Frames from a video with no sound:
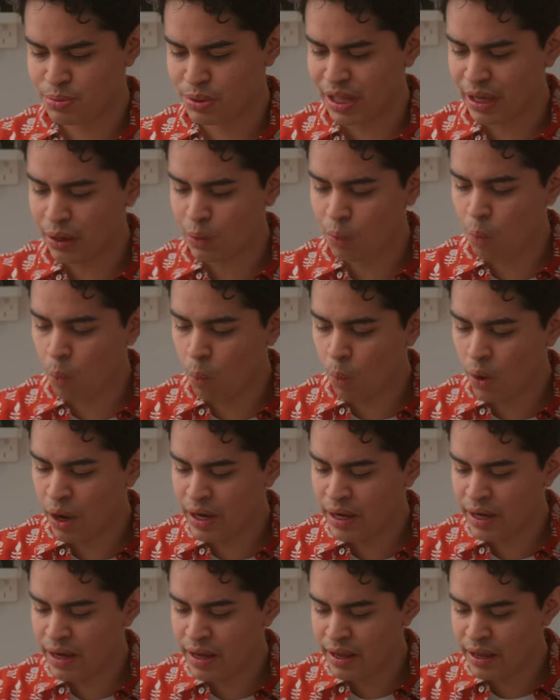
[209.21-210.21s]
but like
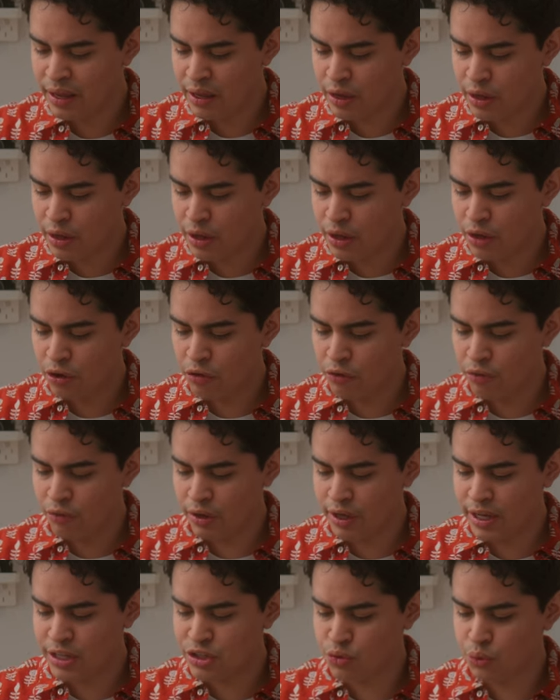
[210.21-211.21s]
one,
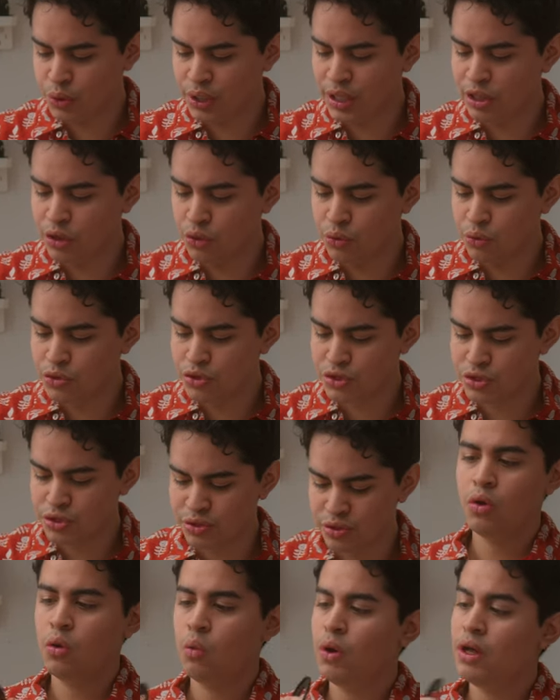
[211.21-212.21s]
it's really loose,
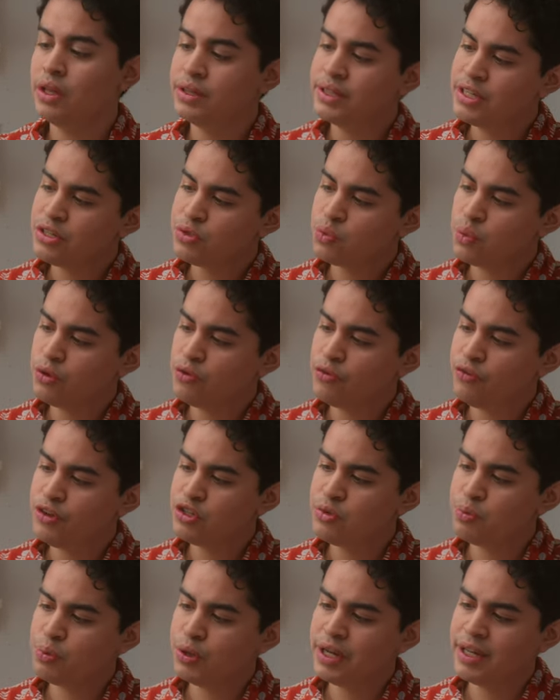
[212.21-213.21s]
while this one
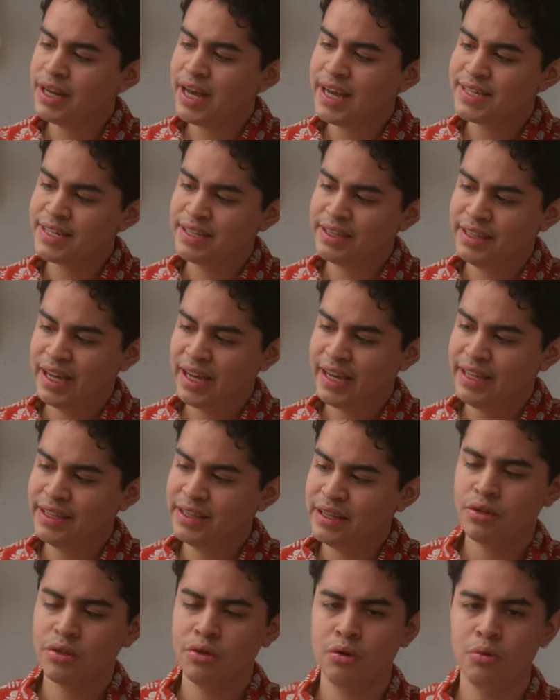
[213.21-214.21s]
fits pretty nice and tight.
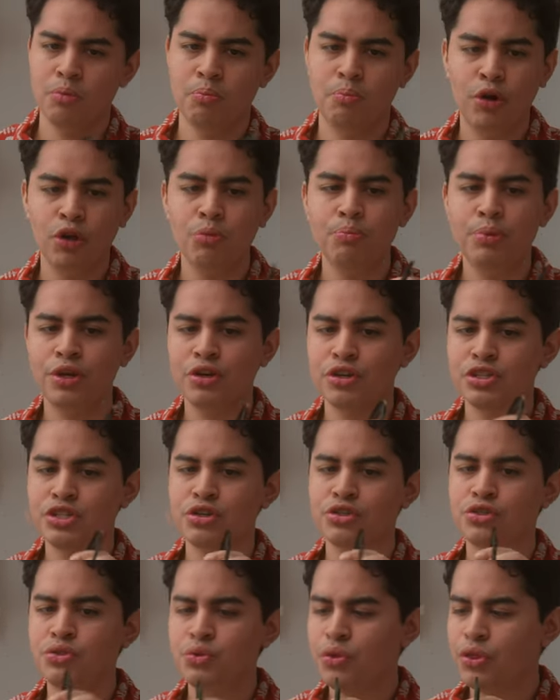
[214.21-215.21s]
But because
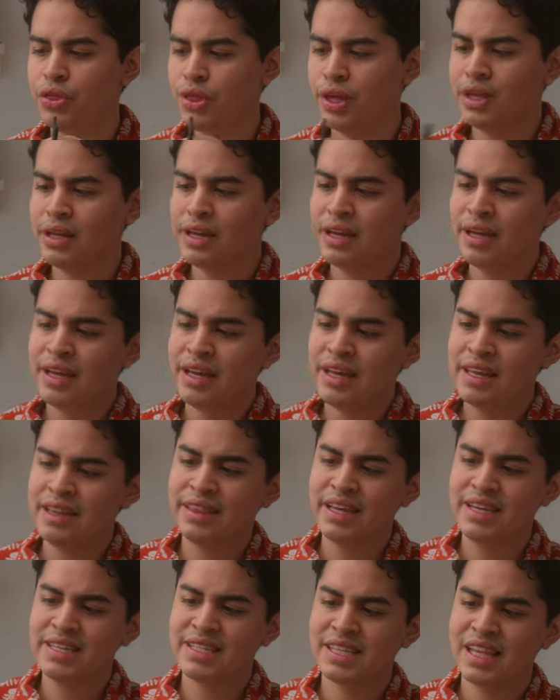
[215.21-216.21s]
they're too thin,
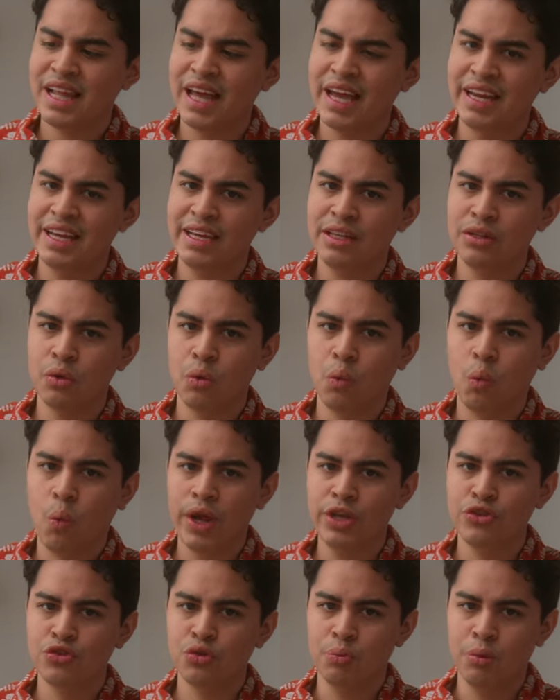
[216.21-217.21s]
they slide in
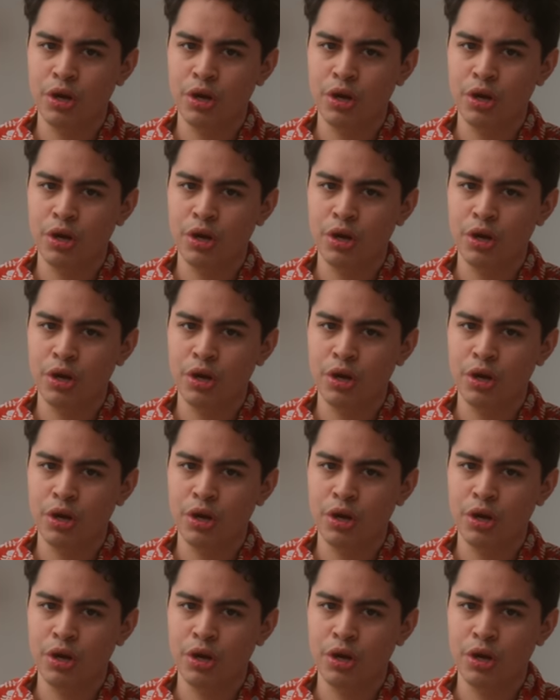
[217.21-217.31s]
way too